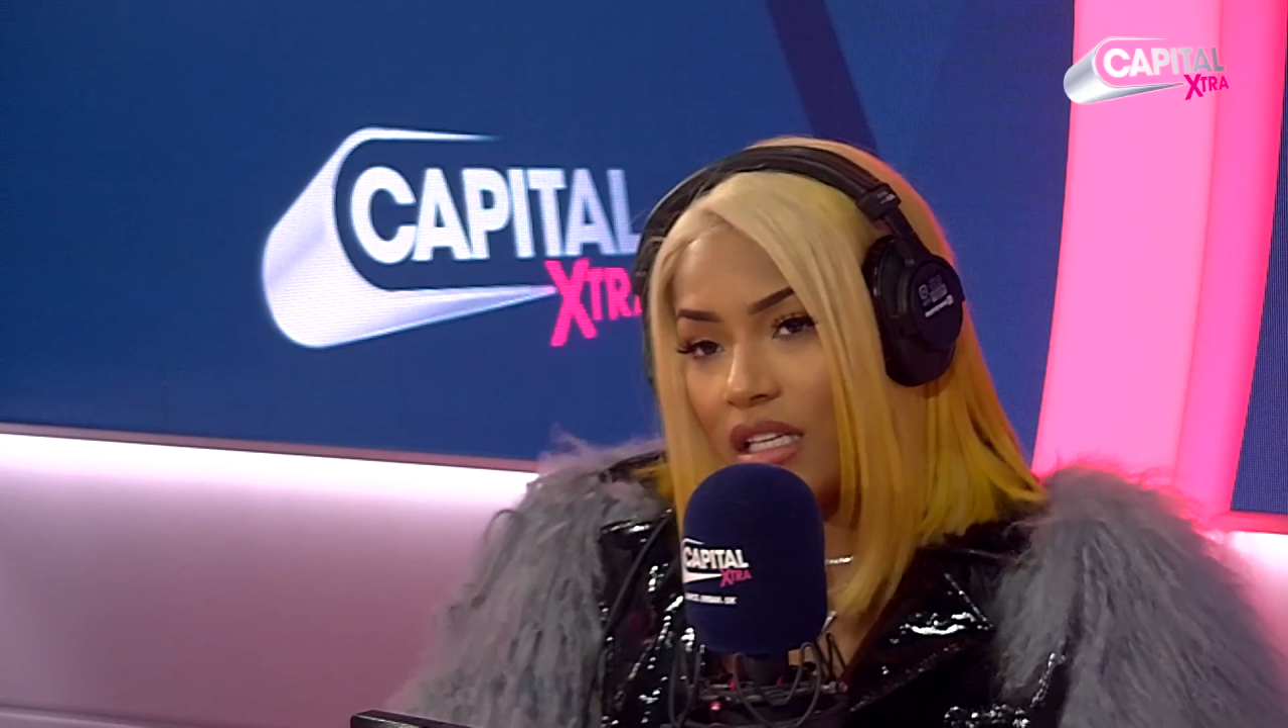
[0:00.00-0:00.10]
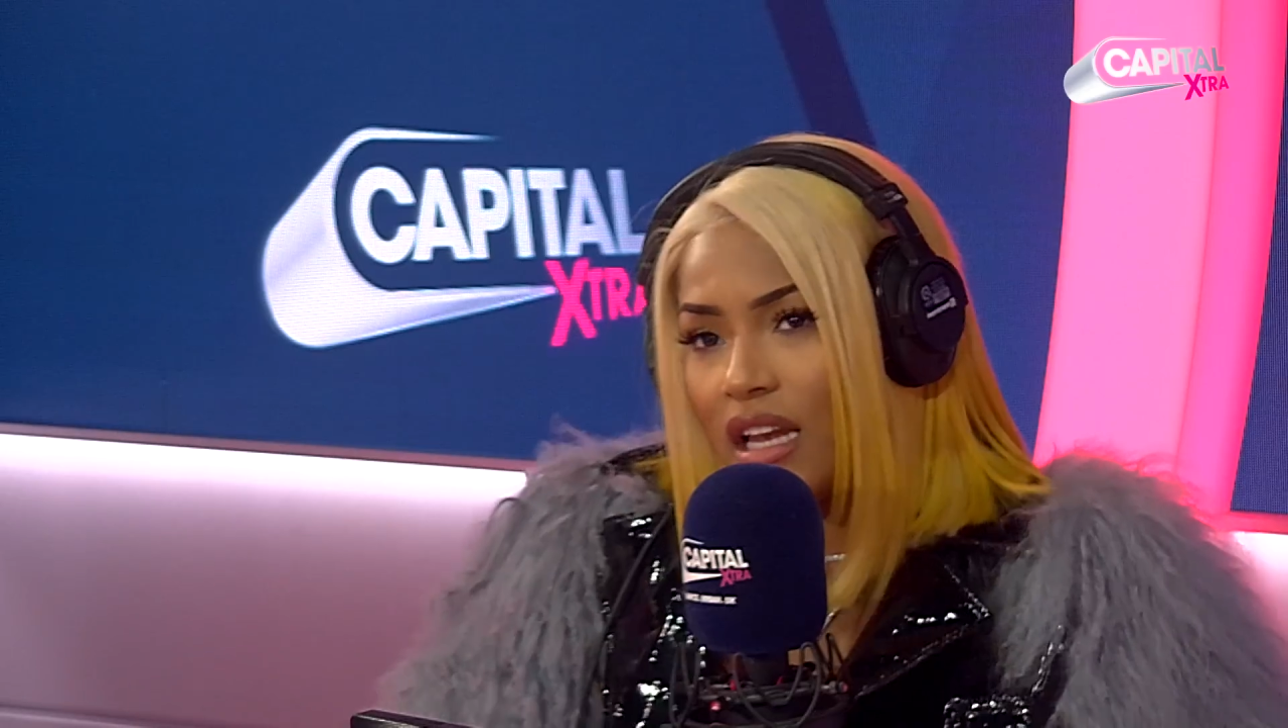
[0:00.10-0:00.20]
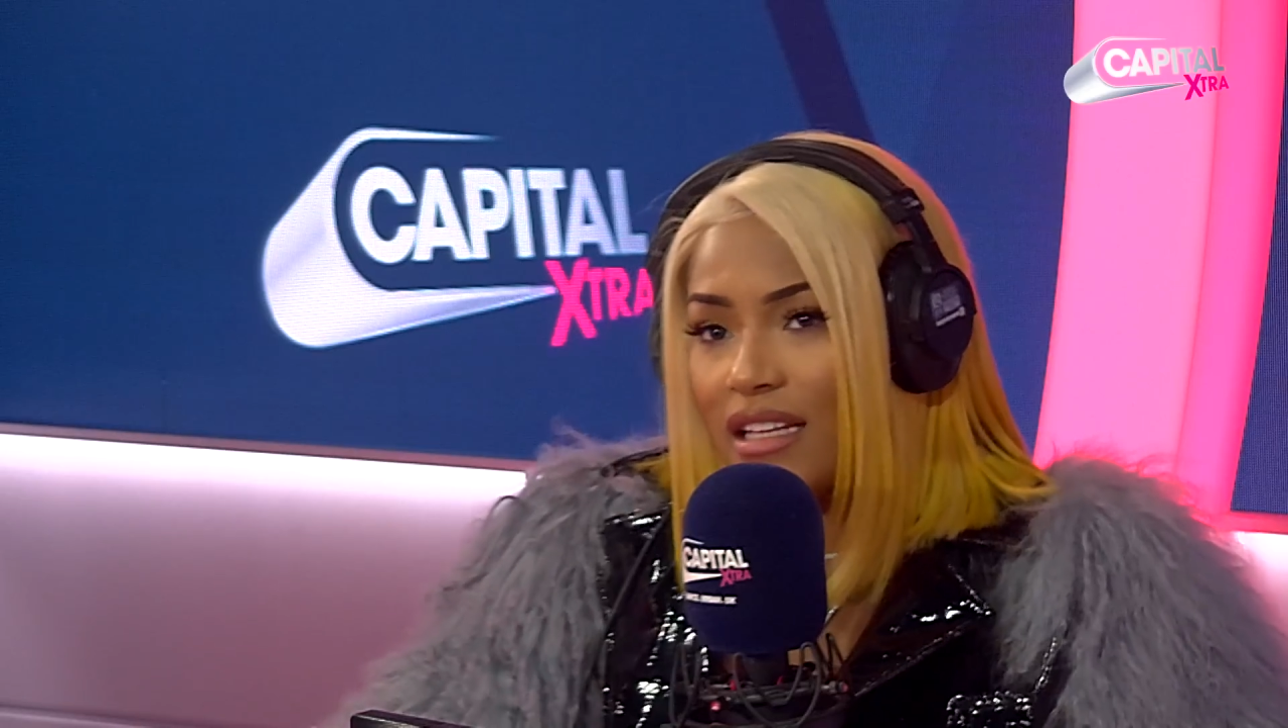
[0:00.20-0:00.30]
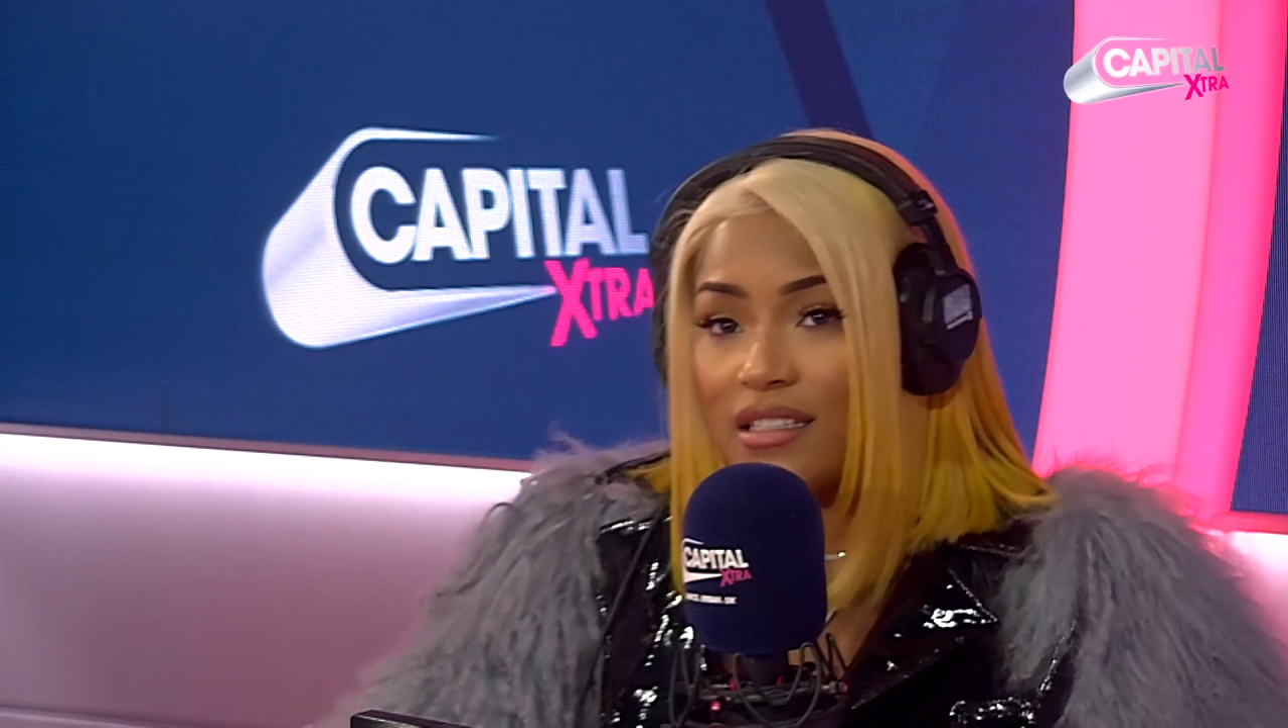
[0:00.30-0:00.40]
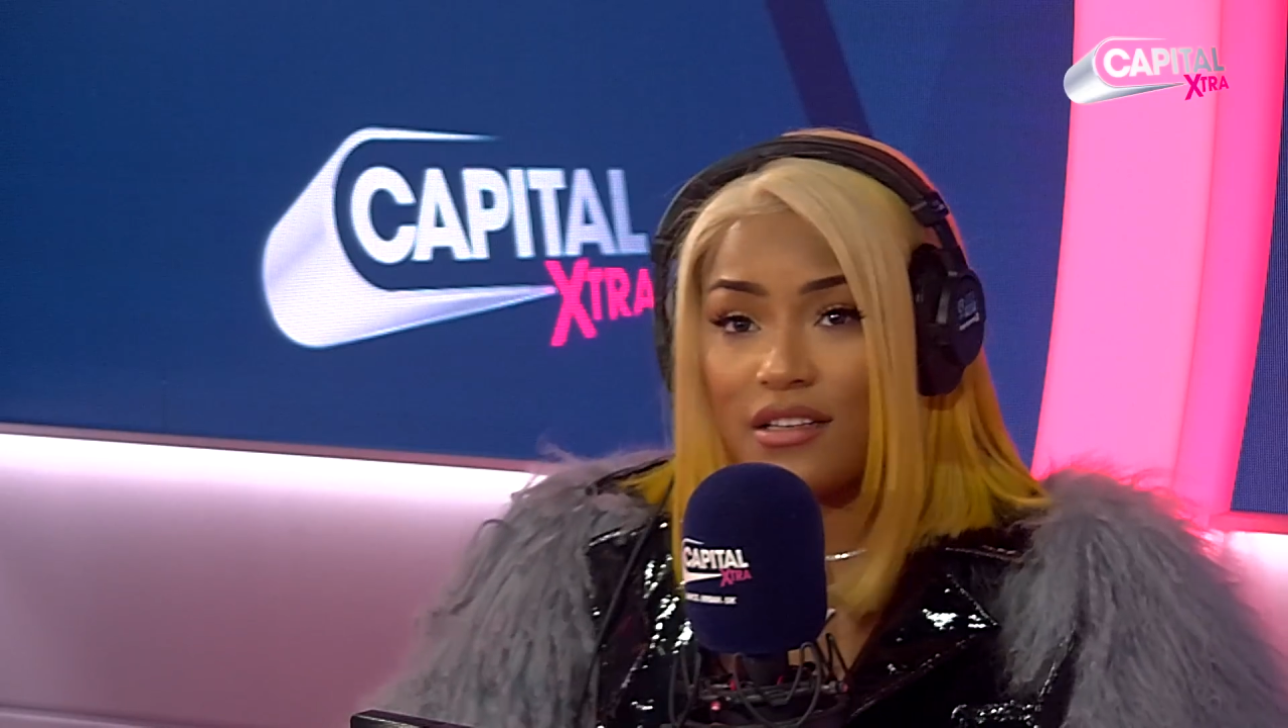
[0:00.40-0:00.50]

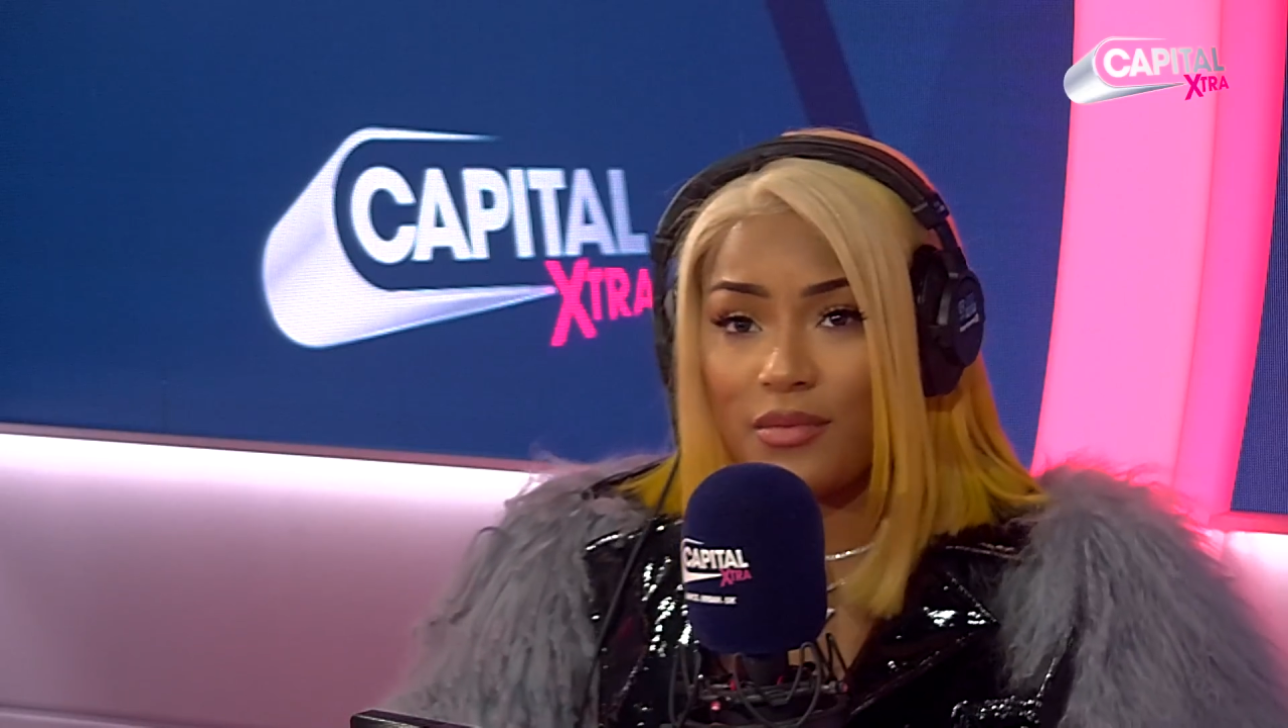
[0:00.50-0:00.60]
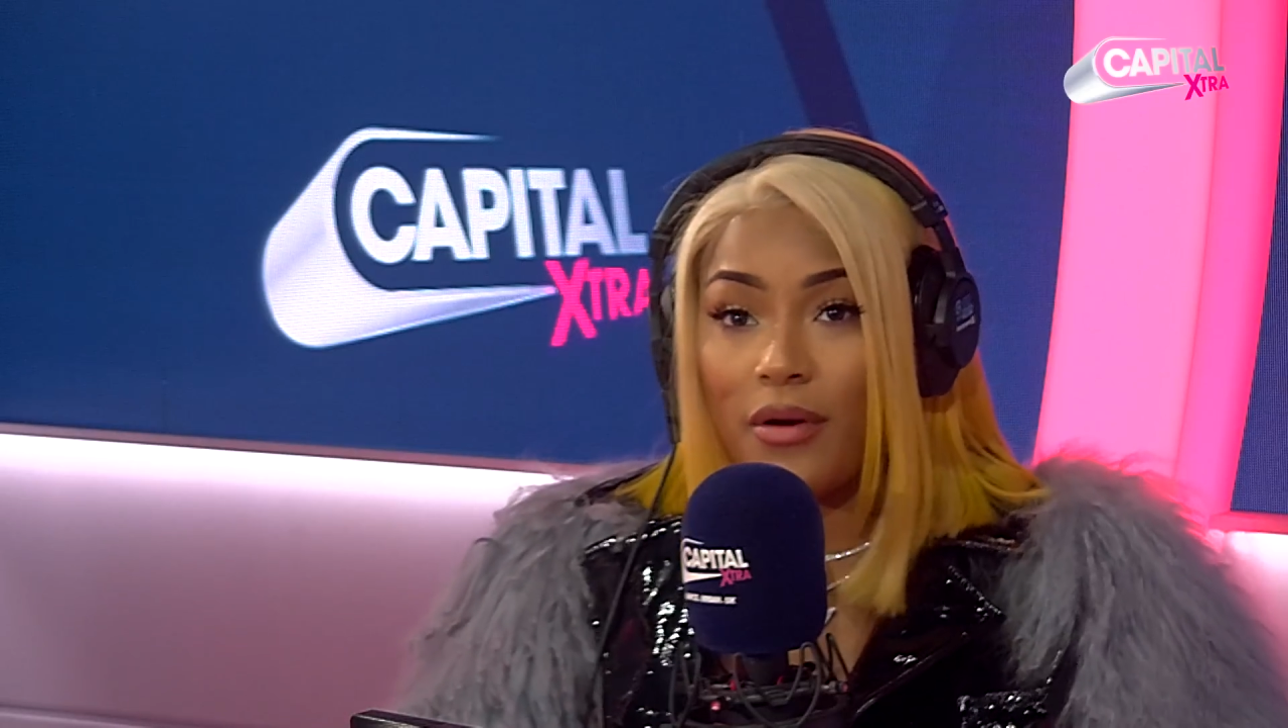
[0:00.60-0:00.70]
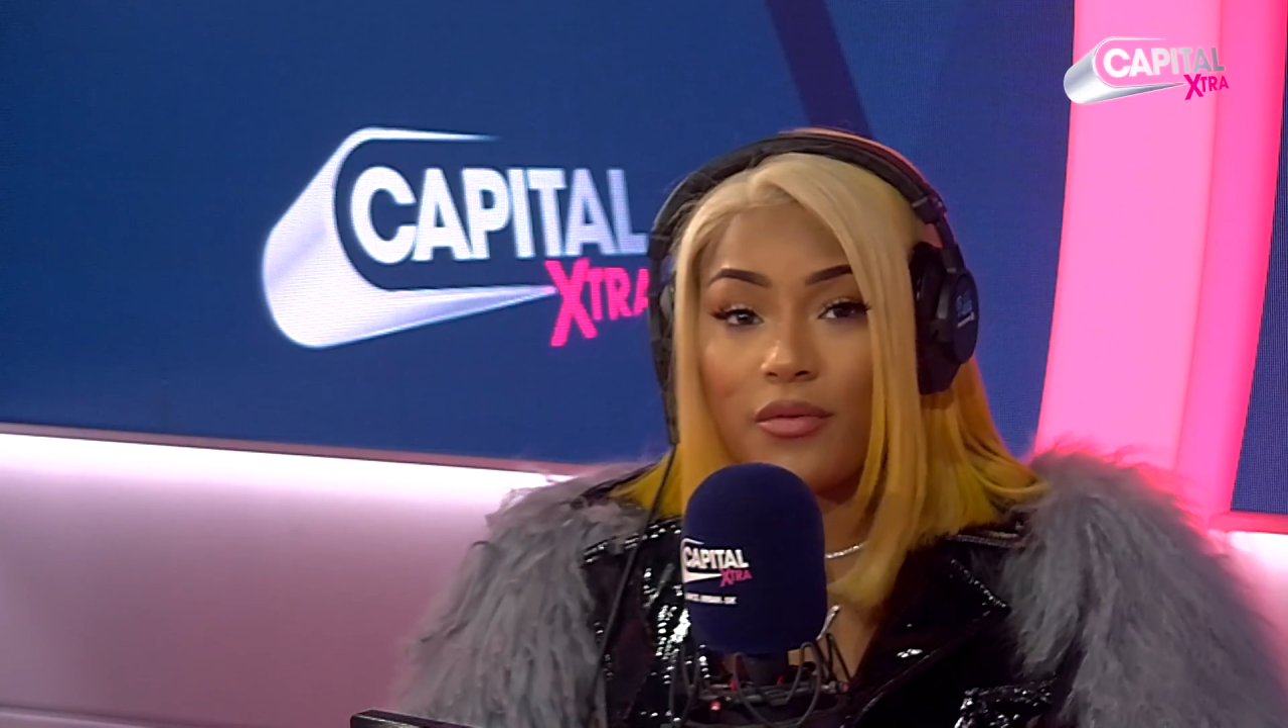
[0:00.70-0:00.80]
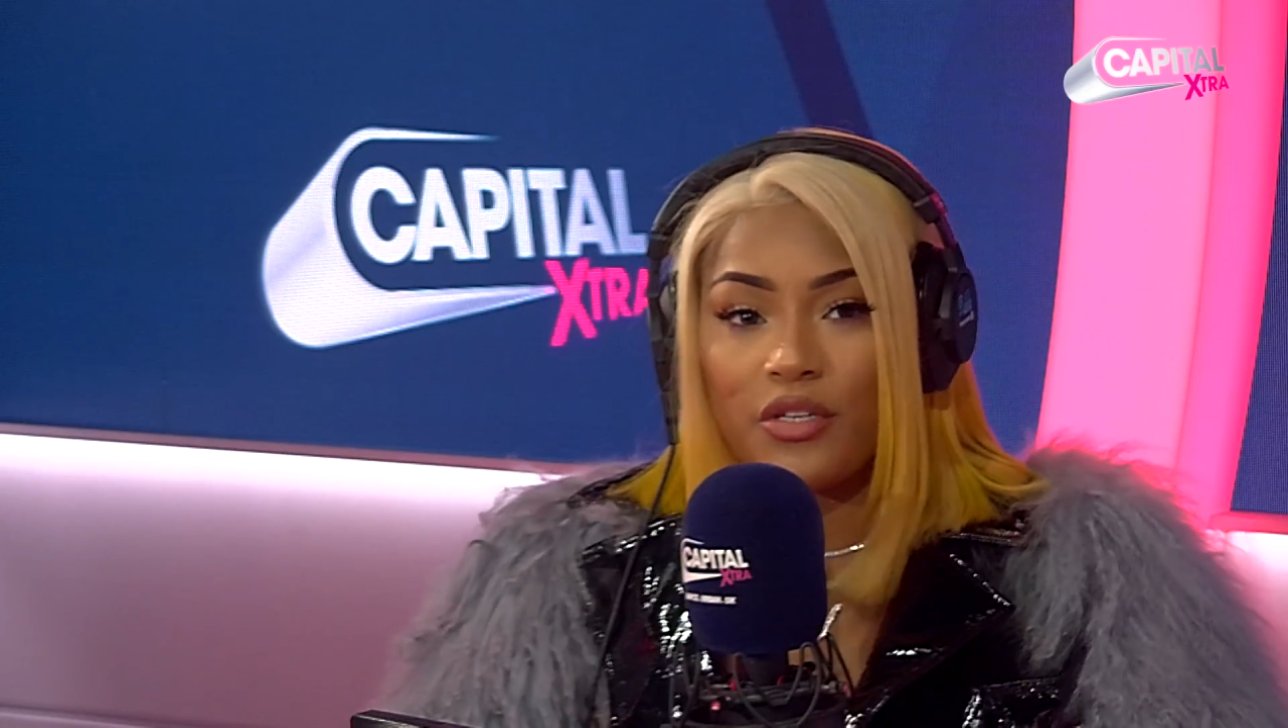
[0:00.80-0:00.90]
liked it as well,